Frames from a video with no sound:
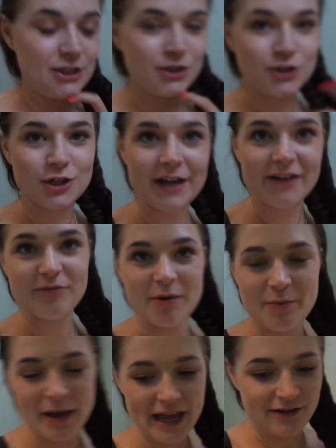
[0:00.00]
Should have
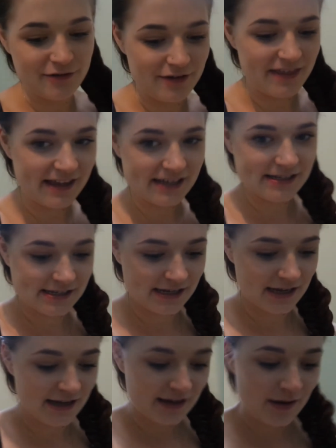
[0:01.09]
prepared for this,
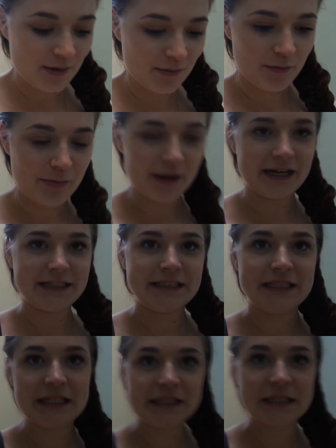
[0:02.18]

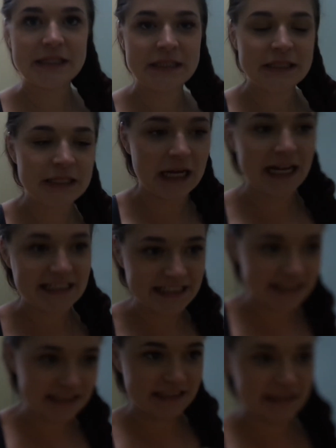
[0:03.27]
but I didn't.